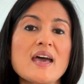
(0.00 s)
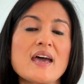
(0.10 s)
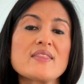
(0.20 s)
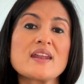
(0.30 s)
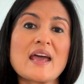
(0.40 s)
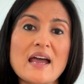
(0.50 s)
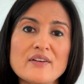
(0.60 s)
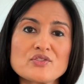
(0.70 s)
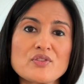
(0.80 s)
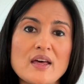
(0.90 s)
and then
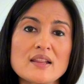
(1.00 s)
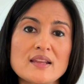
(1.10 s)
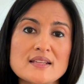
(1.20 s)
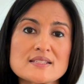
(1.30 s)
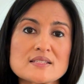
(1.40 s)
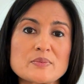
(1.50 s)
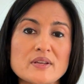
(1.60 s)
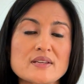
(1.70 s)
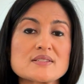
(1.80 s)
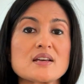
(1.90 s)
after that lens is placed,